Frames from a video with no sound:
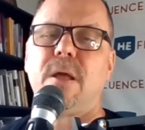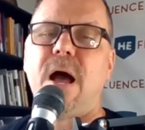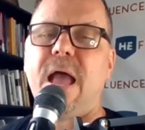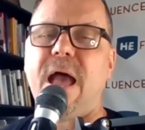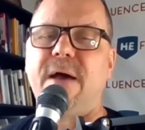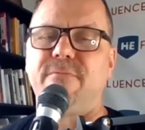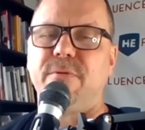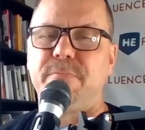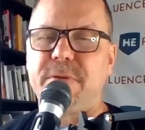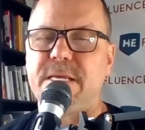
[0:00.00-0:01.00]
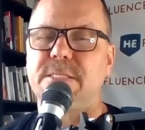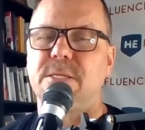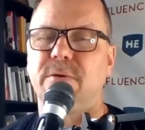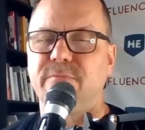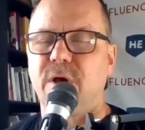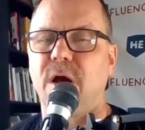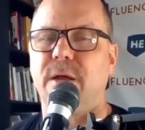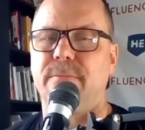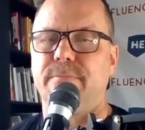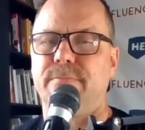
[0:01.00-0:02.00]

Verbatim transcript: I have the peace of God.